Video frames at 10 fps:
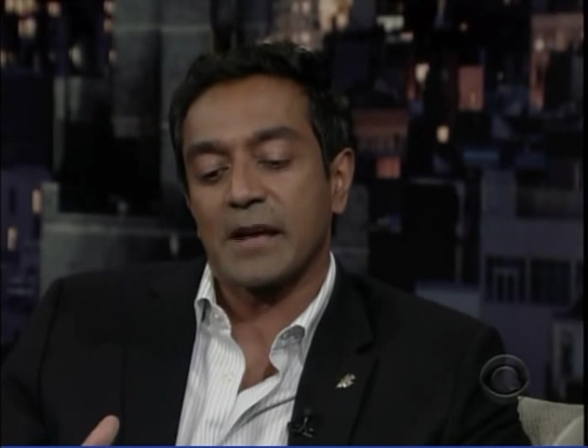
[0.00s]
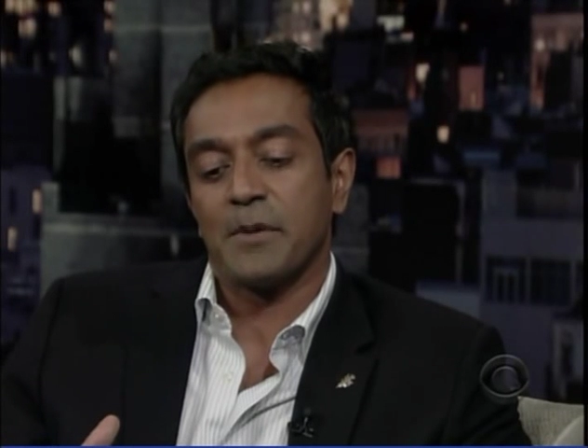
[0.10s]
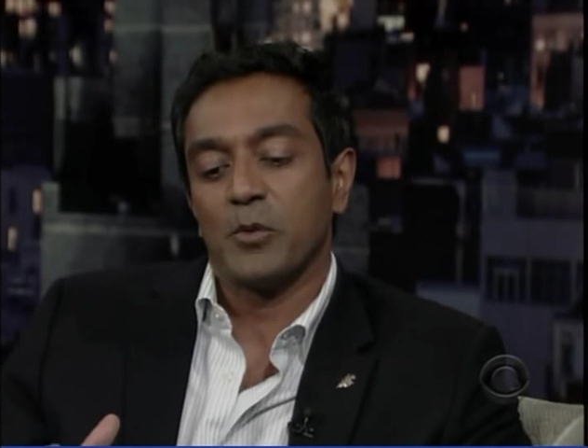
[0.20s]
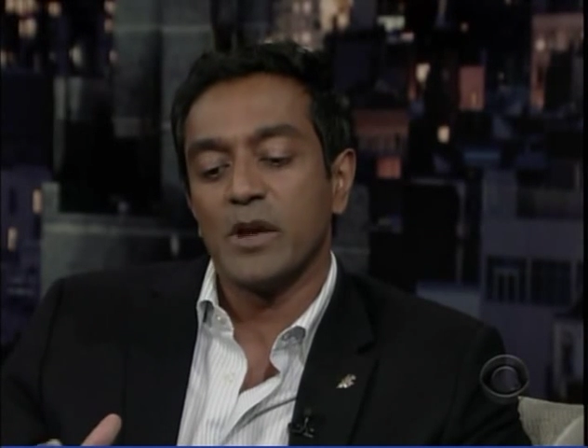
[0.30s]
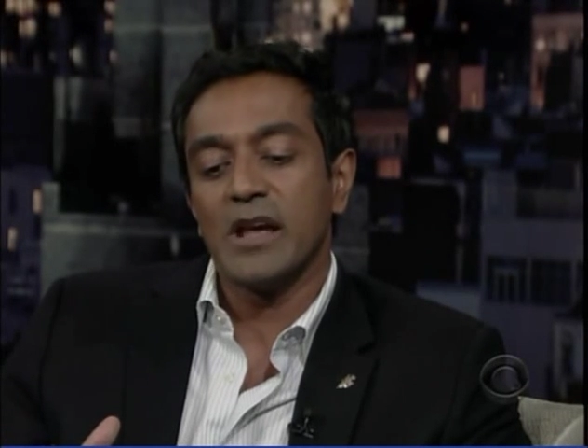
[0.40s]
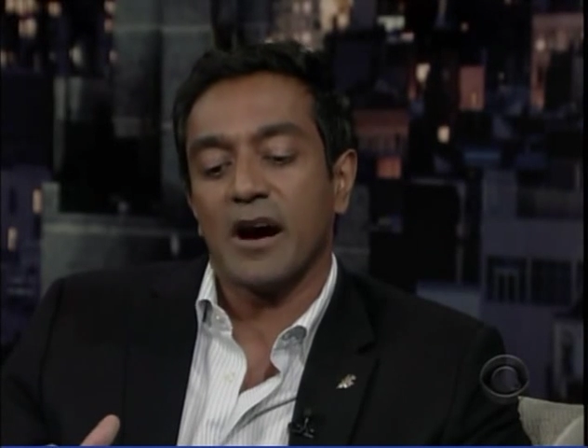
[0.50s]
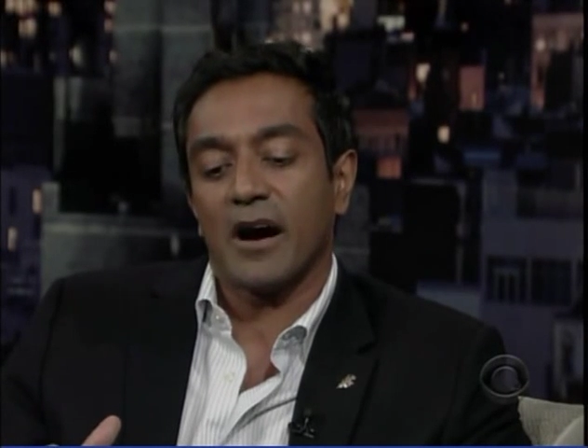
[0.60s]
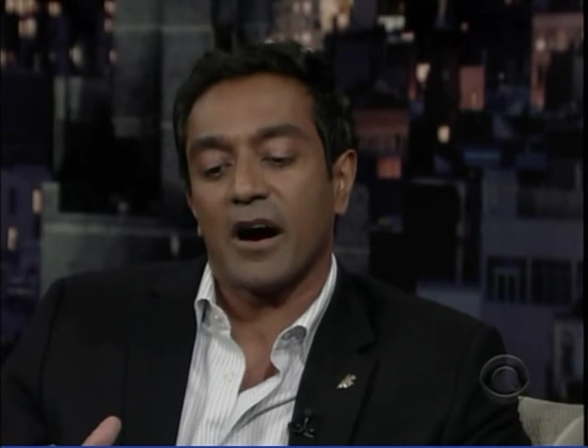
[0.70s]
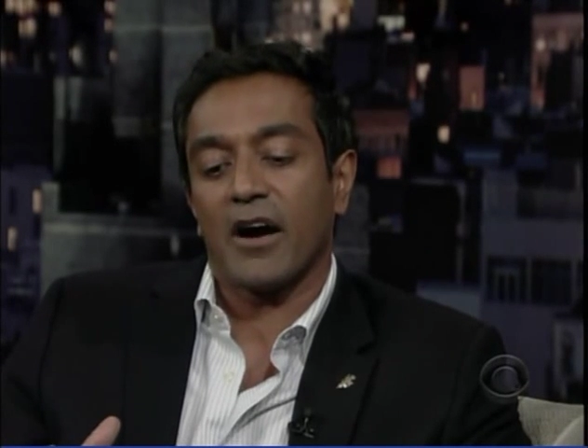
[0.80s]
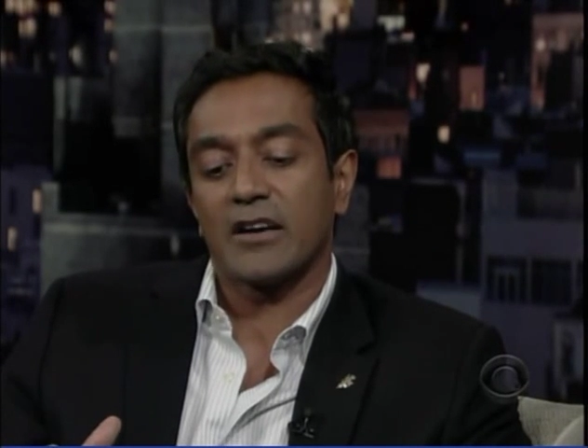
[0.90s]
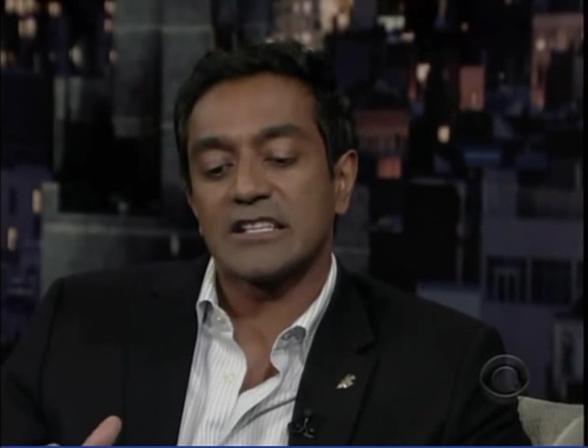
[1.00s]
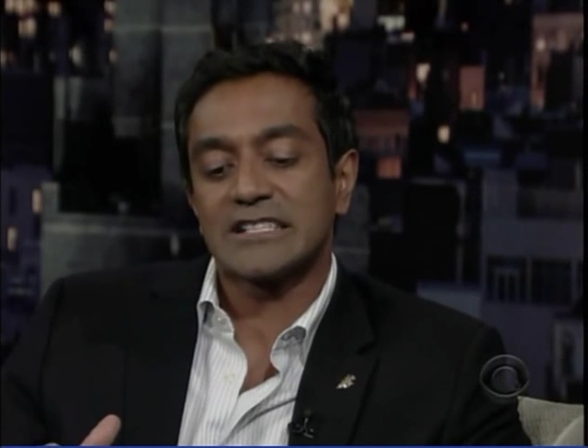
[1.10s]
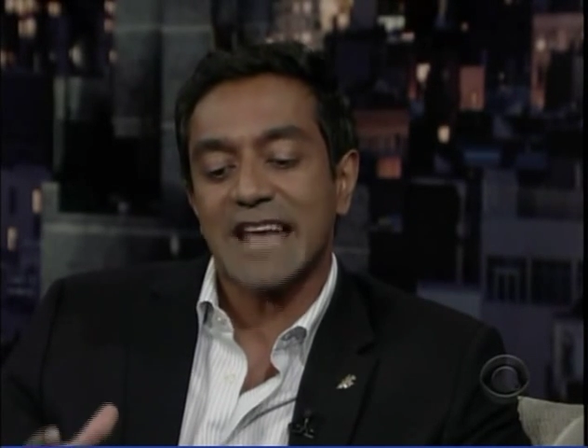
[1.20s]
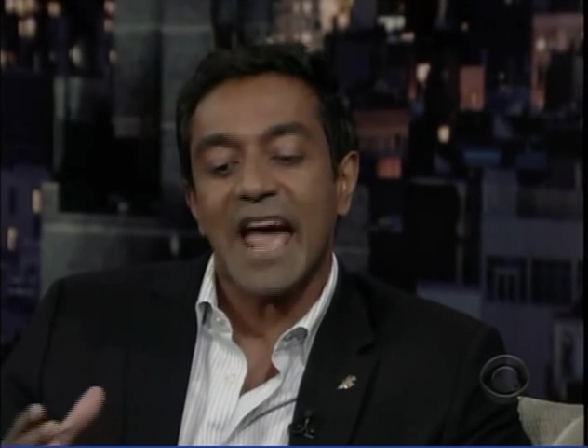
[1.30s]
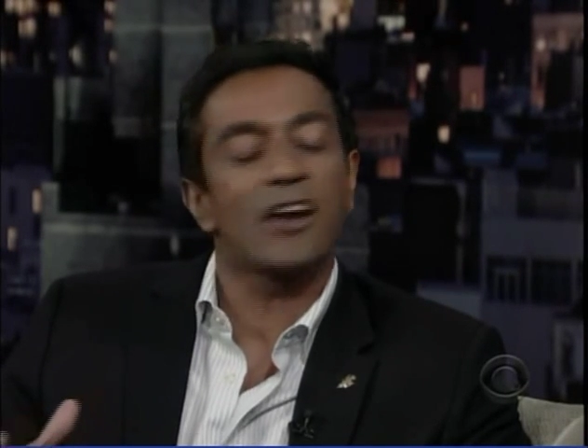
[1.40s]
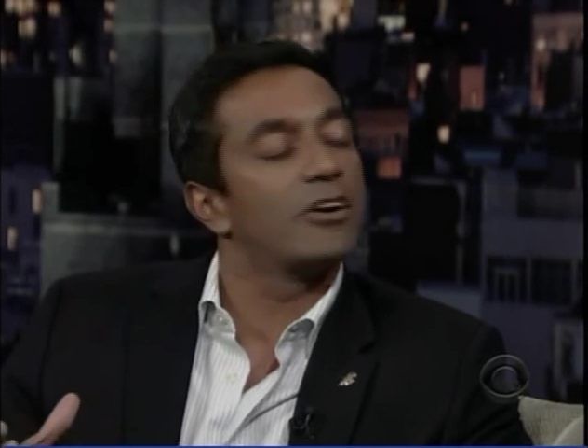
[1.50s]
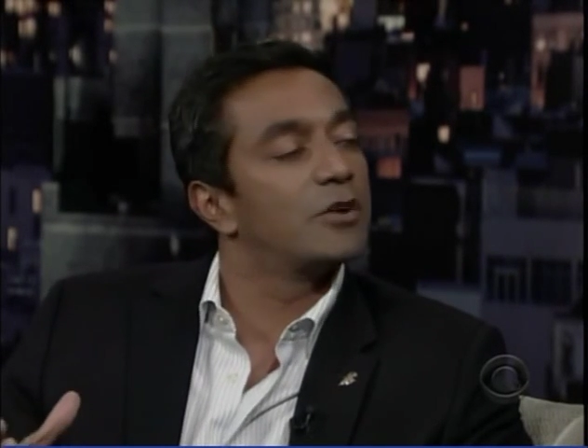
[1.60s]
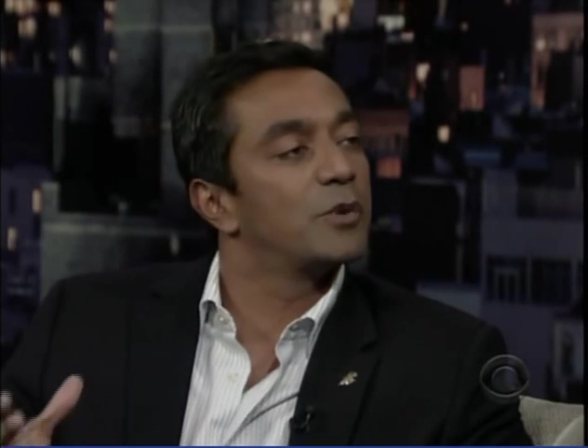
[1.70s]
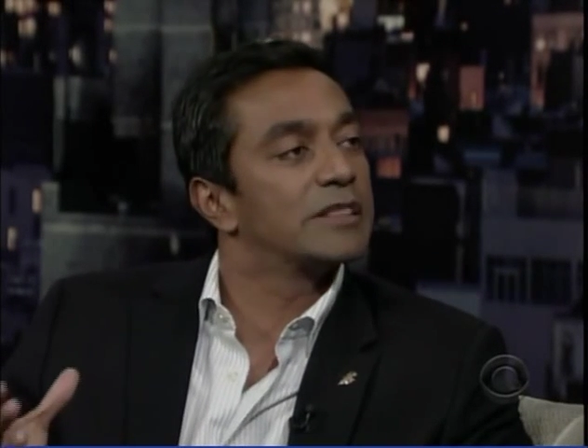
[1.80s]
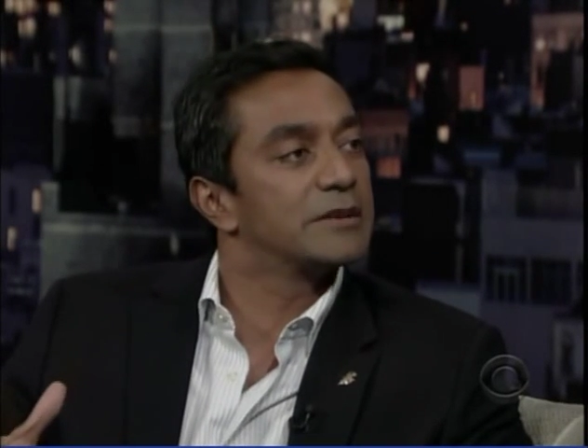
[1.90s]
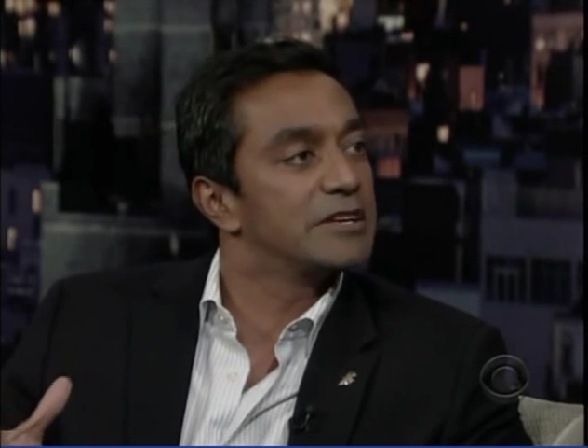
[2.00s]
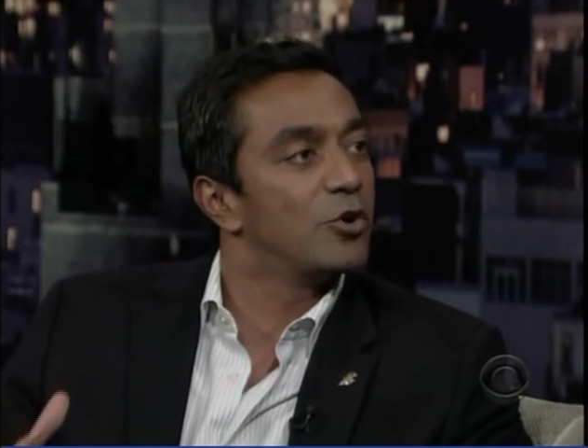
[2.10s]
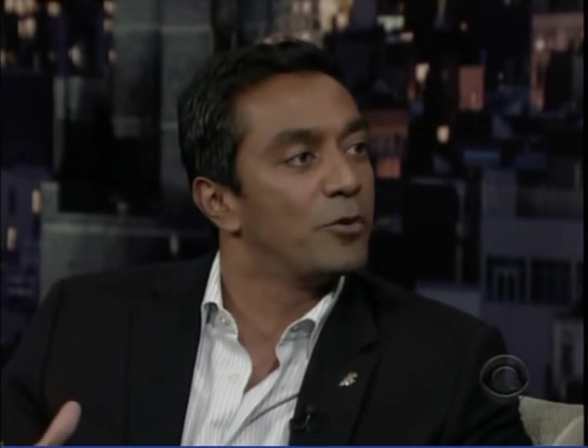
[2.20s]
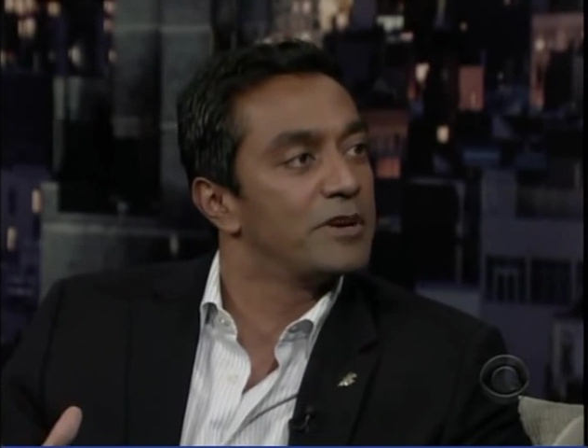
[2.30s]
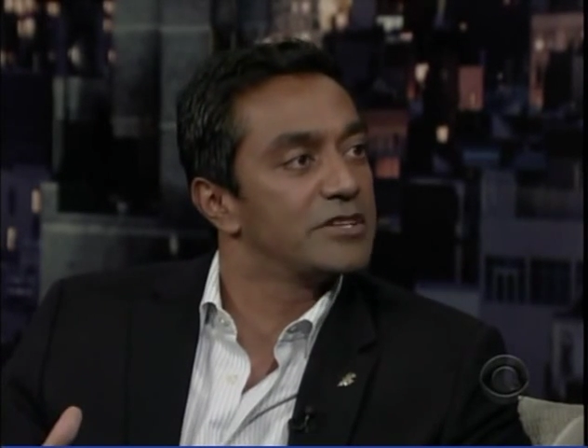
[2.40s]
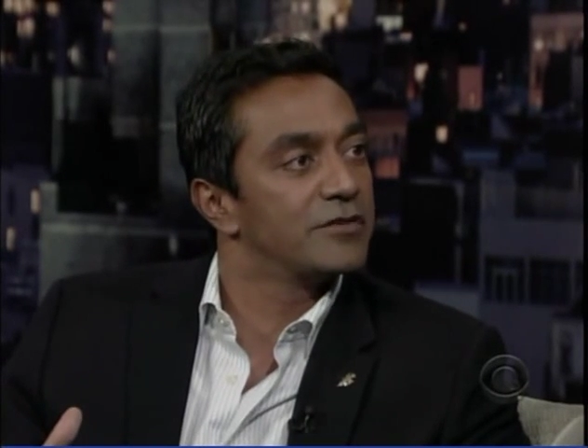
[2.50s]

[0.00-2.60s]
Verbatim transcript: I mean, we are staggered with the enormity